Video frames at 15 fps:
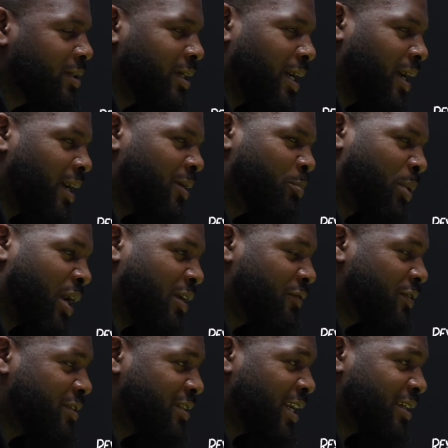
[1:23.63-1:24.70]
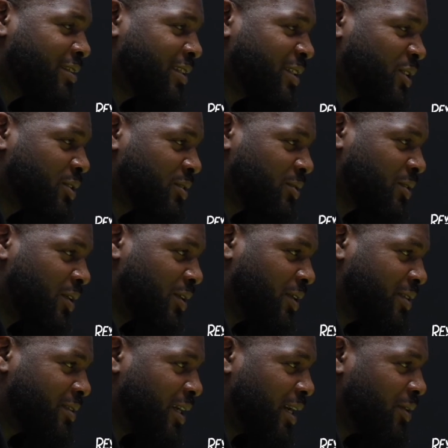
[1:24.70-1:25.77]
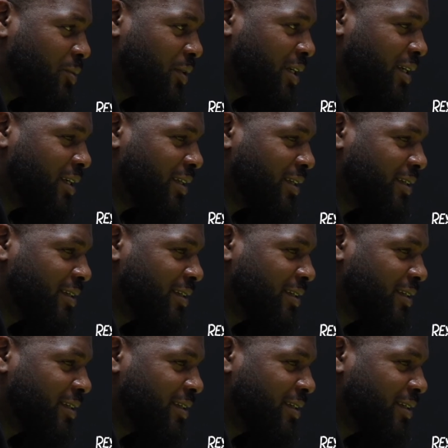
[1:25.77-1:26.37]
I'll pay for sex. You know, it's kind of weird.